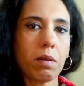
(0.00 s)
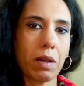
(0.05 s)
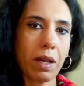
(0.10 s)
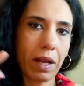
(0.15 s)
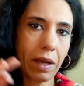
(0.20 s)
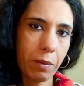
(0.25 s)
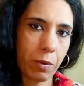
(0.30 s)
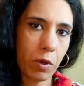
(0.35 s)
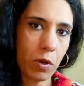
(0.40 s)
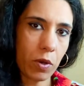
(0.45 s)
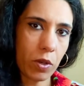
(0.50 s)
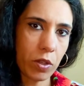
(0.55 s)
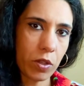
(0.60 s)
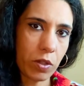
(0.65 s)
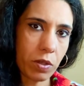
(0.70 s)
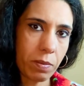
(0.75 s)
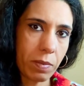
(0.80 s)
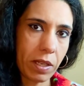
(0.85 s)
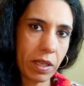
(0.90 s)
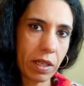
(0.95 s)
I'm going
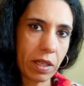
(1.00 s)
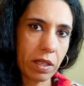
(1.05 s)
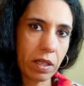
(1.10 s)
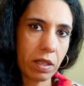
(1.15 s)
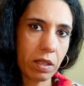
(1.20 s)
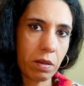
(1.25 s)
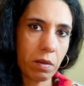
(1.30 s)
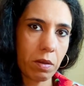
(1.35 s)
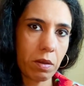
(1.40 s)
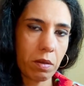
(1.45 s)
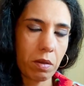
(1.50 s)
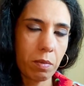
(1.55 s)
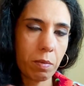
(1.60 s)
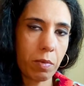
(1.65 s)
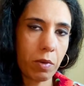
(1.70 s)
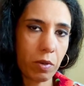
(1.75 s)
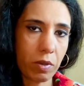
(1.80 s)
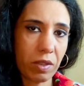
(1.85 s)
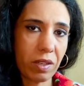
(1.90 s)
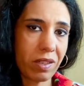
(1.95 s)
to make a
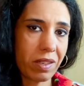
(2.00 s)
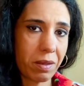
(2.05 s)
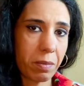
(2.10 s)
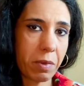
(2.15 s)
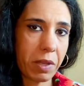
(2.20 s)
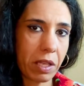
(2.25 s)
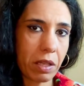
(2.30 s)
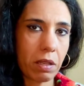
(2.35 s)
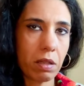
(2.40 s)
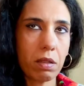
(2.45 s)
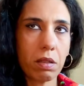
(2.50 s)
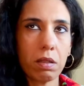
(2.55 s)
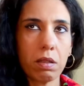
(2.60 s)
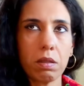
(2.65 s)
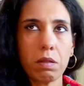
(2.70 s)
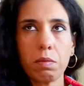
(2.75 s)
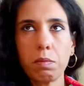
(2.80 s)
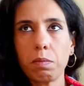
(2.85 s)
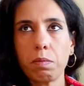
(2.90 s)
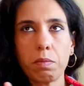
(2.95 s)
pointed lapel
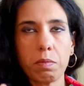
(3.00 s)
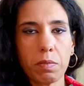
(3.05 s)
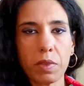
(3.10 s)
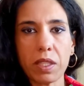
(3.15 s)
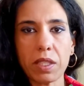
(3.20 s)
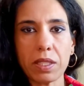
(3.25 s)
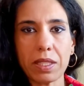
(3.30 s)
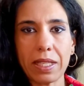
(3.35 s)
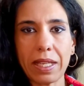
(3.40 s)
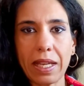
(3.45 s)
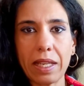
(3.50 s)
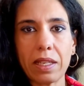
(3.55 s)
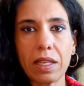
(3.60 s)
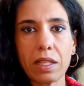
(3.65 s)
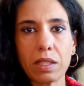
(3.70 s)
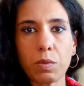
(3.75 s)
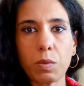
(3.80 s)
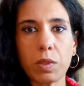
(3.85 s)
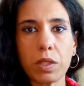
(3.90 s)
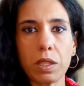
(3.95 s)
because again,
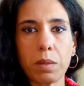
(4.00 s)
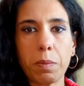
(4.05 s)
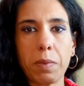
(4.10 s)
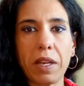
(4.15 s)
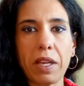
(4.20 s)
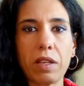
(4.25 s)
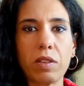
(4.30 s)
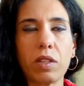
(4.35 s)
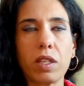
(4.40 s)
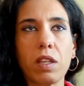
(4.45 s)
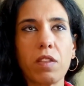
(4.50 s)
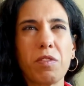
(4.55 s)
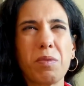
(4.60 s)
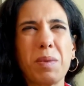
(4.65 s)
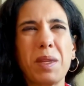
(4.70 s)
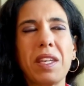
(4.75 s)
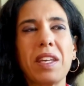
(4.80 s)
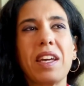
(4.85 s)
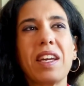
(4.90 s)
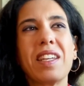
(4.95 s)
that's what the pattern gives
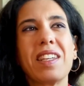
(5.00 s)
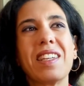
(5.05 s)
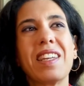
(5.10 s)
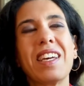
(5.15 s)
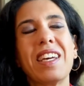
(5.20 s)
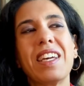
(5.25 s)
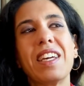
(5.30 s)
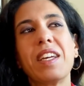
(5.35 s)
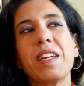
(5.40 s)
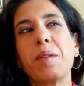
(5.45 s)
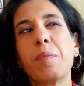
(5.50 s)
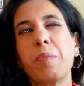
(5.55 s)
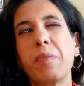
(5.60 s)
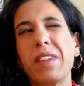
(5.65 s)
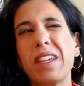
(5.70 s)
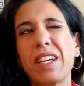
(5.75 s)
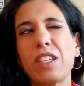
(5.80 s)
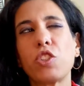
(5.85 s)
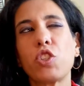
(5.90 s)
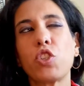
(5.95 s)
me, and
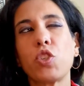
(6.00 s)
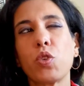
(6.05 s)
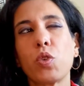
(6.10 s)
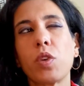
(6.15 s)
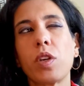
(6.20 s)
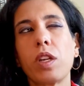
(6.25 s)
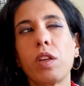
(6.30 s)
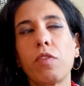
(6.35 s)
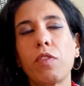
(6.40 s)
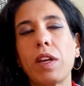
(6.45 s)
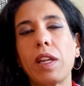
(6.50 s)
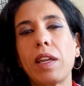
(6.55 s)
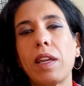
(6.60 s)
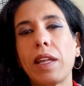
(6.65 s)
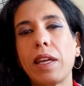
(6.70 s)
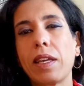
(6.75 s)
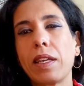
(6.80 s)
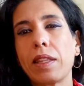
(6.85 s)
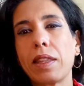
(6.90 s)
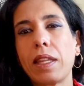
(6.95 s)
not sure if I
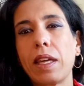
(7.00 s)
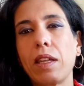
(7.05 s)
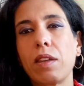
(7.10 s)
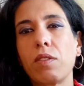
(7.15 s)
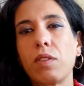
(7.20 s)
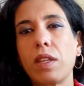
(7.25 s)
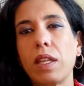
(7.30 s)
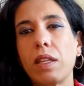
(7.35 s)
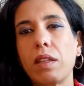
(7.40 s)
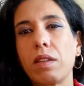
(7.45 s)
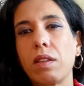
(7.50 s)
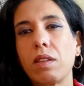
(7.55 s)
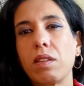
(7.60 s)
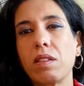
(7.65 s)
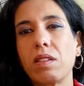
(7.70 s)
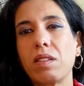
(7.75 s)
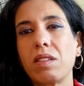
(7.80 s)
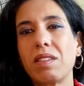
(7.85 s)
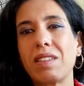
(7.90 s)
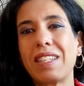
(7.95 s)
like that
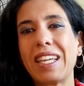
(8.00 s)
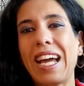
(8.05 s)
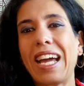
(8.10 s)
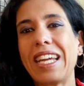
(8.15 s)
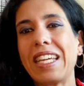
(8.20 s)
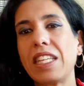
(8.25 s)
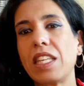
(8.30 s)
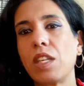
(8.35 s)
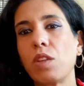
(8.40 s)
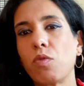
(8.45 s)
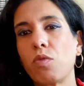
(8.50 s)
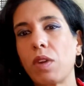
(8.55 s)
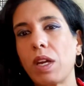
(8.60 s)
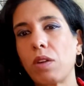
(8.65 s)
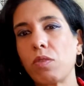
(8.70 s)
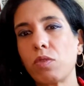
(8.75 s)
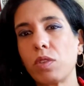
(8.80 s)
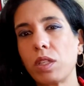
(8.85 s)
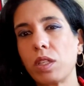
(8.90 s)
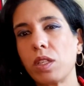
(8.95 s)
tiny
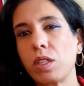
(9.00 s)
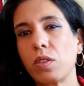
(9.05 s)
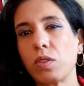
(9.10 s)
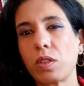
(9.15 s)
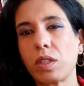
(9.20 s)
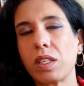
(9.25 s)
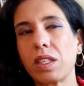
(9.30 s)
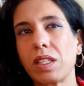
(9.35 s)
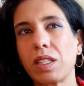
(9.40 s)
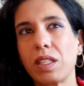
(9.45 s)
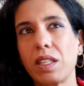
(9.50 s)
rounded look.